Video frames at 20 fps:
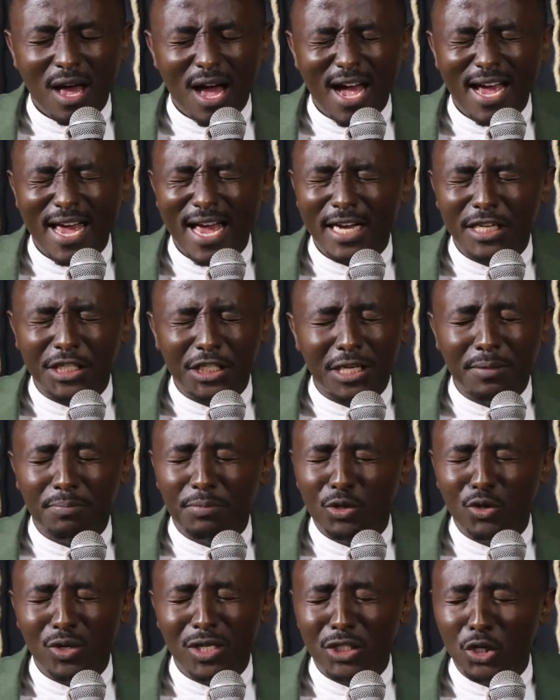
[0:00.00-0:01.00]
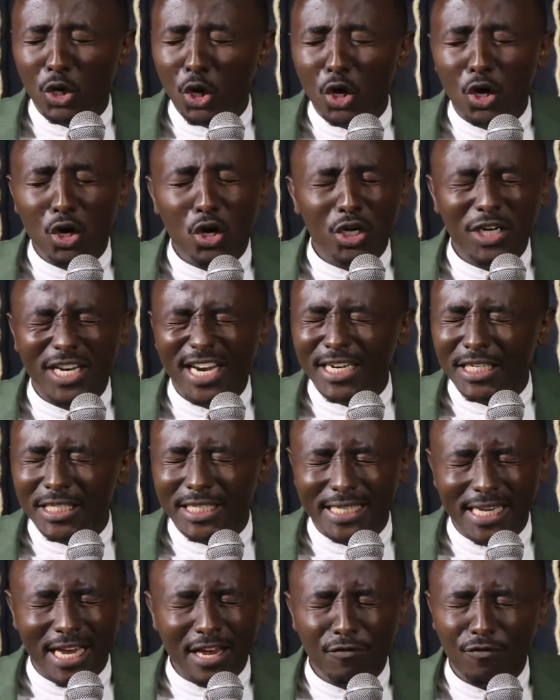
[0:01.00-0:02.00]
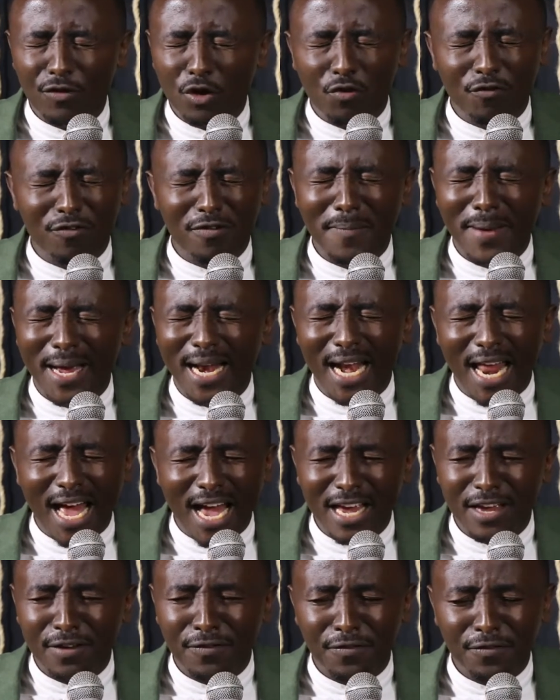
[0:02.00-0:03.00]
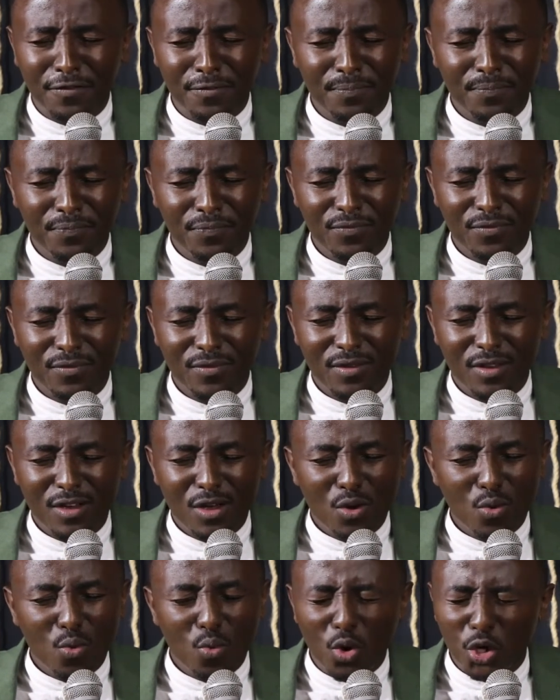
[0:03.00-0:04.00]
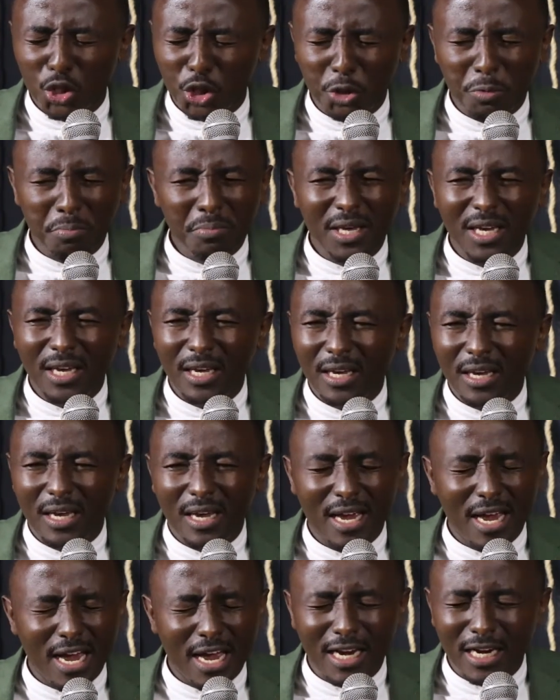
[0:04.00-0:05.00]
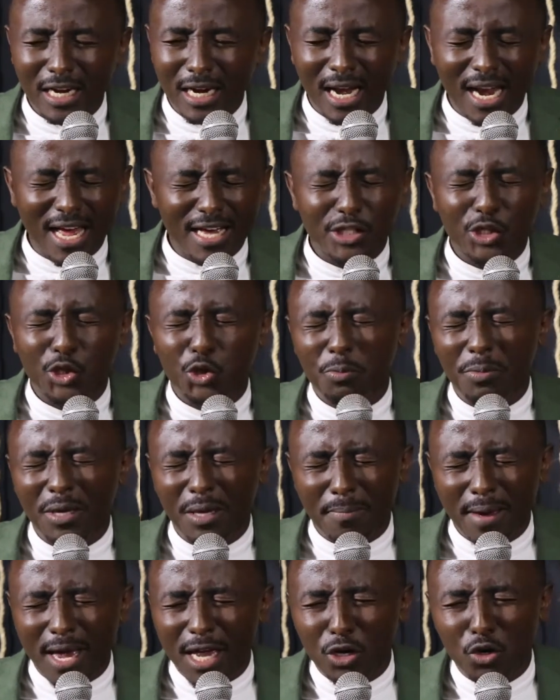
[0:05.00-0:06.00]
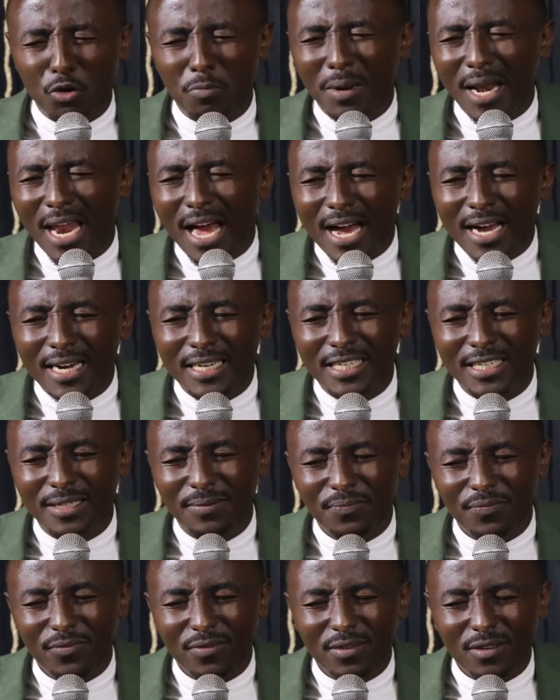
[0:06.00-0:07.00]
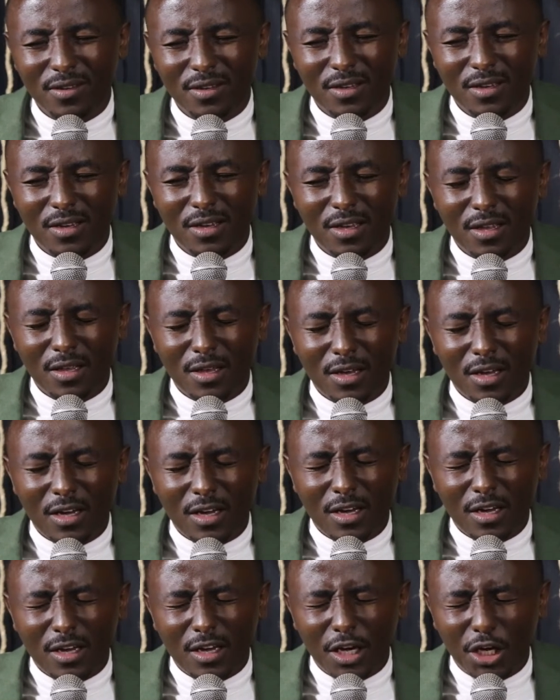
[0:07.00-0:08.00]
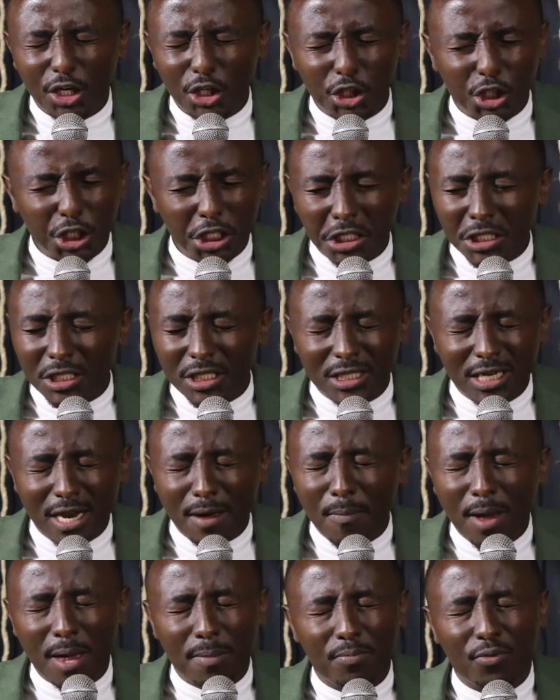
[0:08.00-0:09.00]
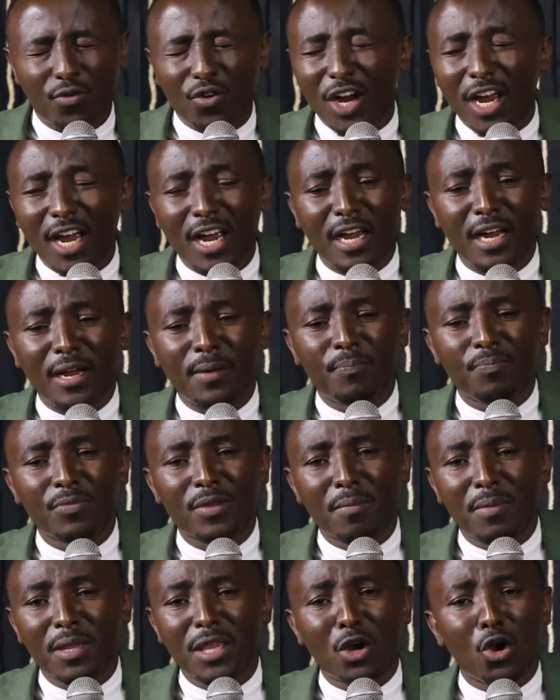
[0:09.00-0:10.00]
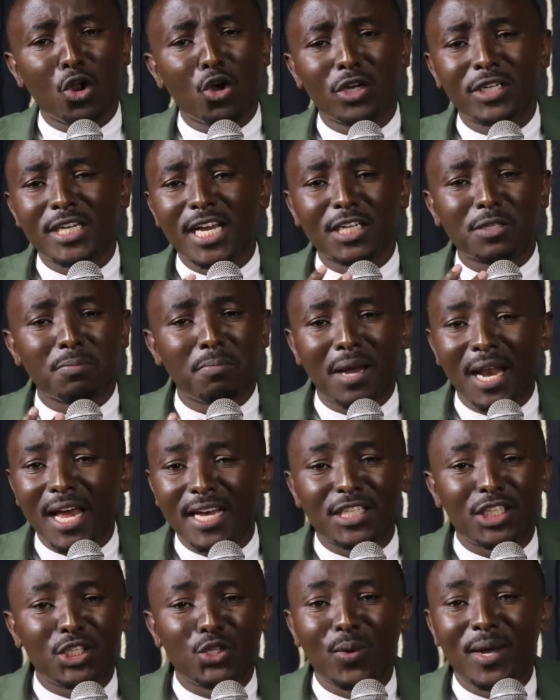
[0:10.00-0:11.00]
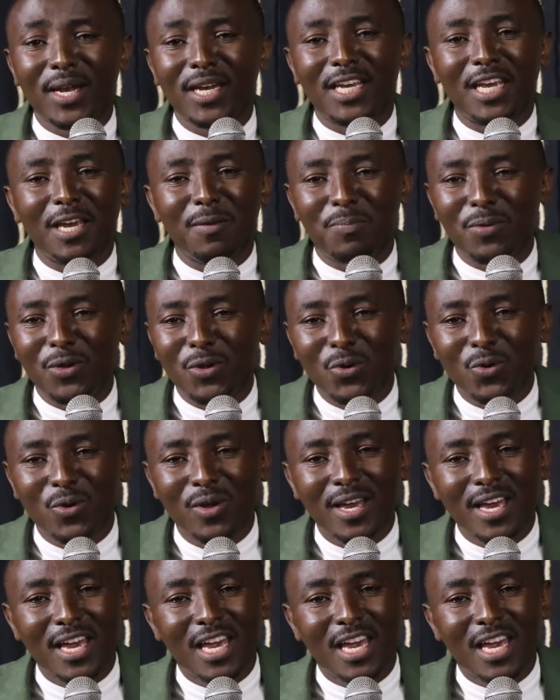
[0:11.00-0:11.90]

I accept you as Lord and Savior over my life. Wash me and cleanse me by your blood. In Jesus' name I pray. May the Lord just bless you and keep you,